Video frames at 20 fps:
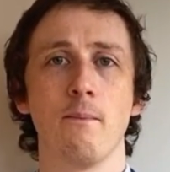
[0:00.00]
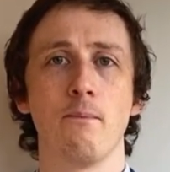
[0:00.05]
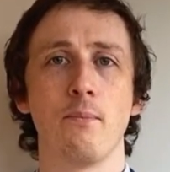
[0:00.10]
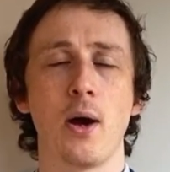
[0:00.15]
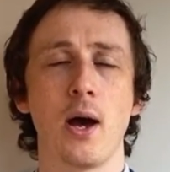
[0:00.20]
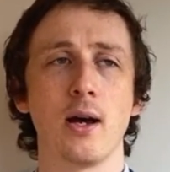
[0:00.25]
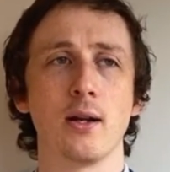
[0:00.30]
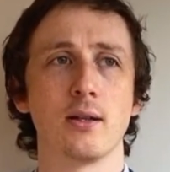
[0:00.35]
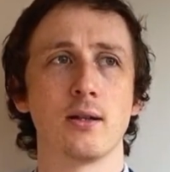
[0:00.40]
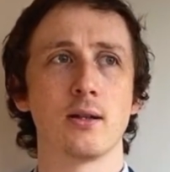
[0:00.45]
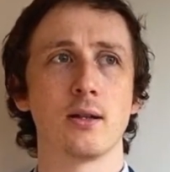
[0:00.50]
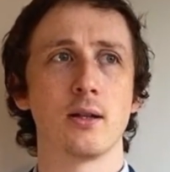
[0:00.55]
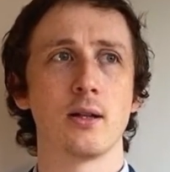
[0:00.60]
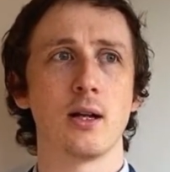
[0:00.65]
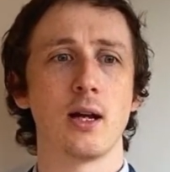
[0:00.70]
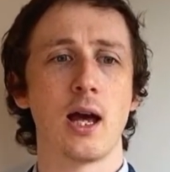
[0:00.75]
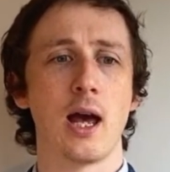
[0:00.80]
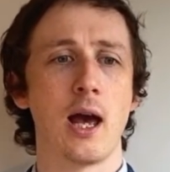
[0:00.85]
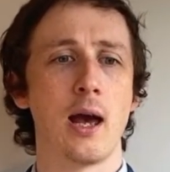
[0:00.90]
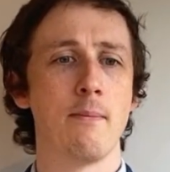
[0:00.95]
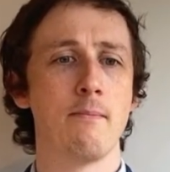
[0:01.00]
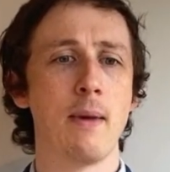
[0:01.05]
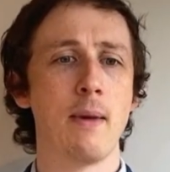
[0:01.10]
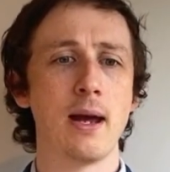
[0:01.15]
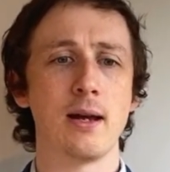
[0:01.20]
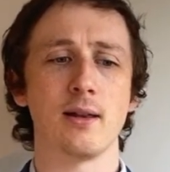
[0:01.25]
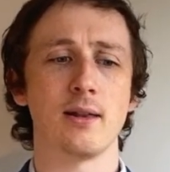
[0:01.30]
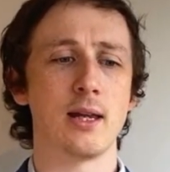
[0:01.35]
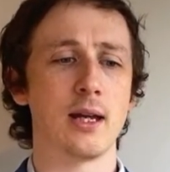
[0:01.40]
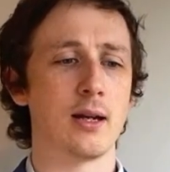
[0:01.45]
but I
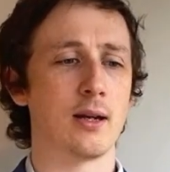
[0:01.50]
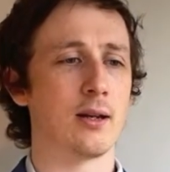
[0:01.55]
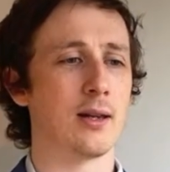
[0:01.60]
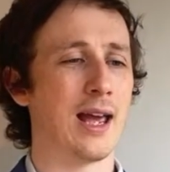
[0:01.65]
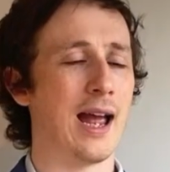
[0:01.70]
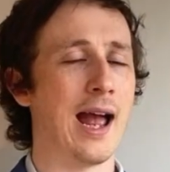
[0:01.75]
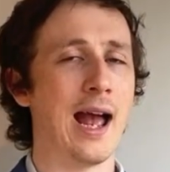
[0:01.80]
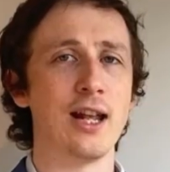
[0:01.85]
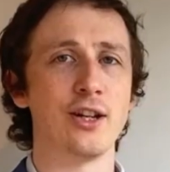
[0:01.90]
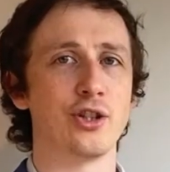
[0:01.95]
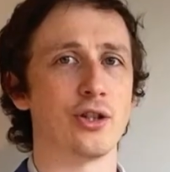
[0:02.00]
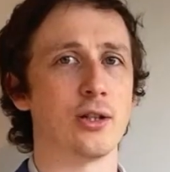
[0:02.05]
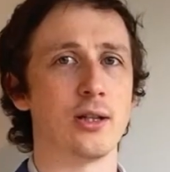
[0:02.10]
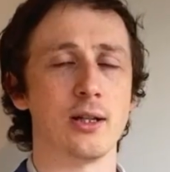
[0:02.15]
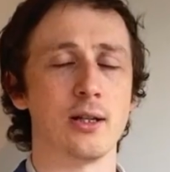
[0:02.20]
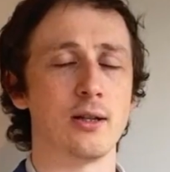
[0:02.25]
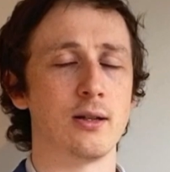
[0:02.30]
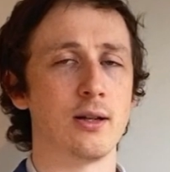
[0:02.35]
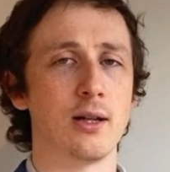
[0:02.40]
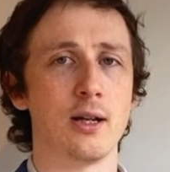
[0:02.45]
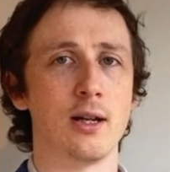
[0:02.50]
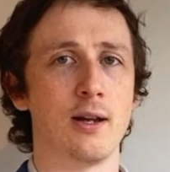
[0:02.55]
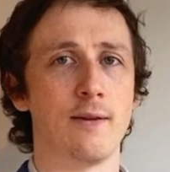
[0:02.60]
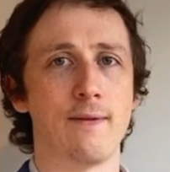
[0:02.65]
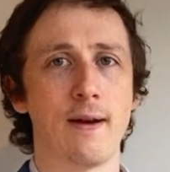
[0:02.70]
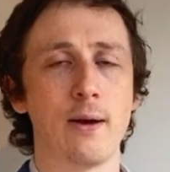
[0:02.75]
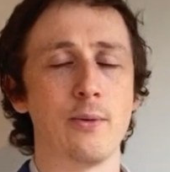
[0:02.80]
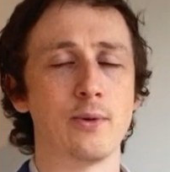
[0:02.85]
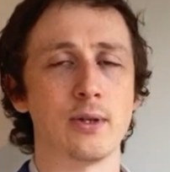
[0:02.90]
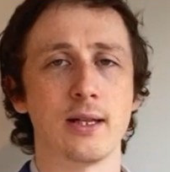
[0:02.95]
might think that actually, if
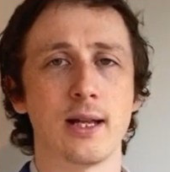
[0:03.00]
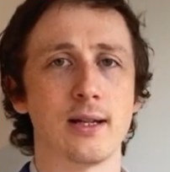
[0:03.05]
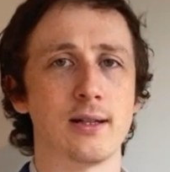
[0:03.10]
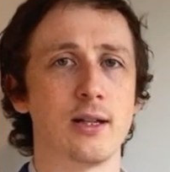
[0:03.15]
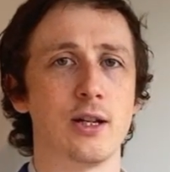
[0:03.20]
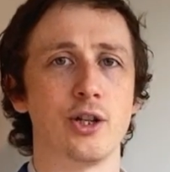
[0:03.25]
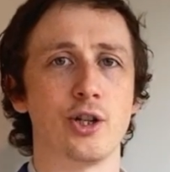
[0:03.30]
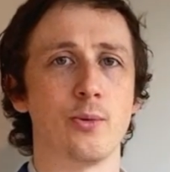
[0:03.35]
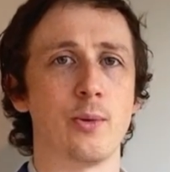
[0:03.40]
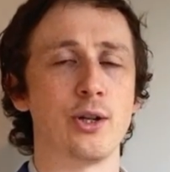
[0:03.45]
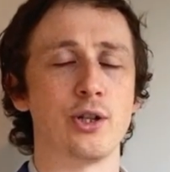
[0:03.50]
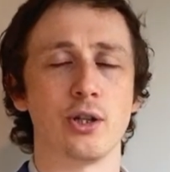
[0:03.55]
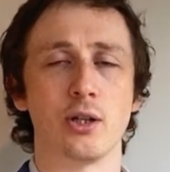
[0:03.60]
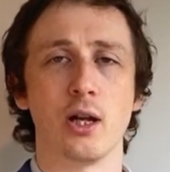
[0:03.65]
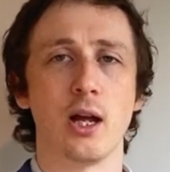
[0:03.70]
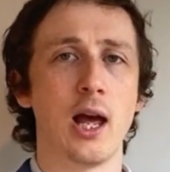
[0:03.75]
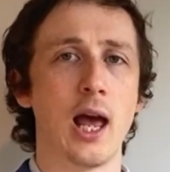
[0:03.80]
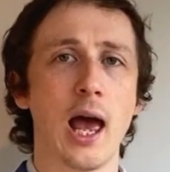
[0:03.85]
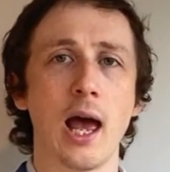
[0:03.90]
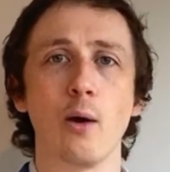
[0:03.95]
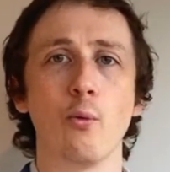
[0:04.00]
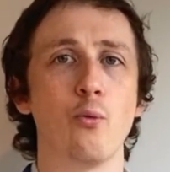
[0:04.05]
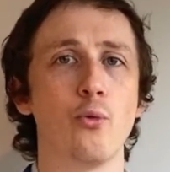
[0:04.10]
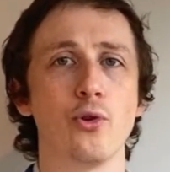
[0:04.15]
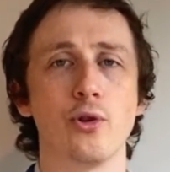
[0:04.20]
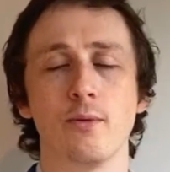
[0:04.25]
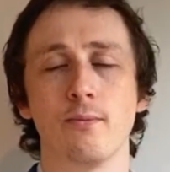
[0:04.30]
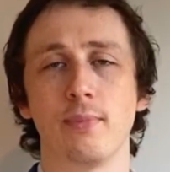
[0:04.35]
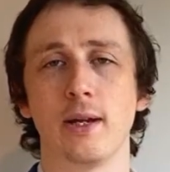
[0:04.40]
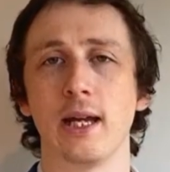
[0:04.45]
I was in that situation, I
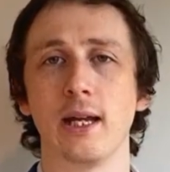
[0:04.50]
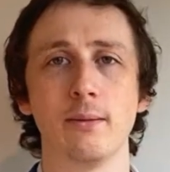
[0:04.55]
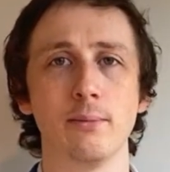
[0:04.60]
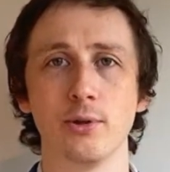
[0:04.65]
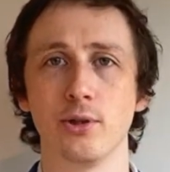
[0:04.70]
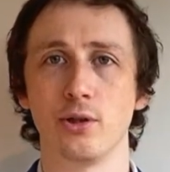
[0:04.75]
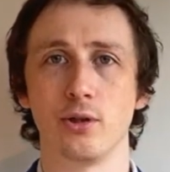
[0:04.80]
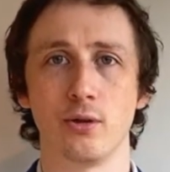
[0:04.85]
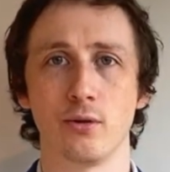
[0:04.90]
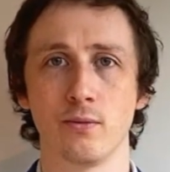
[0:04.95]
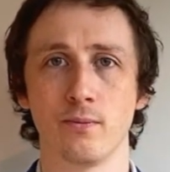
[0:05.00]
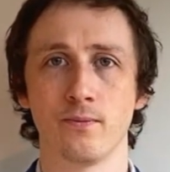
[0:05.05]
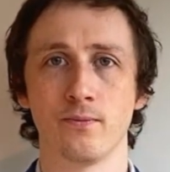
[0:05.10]
wouldn't be able to.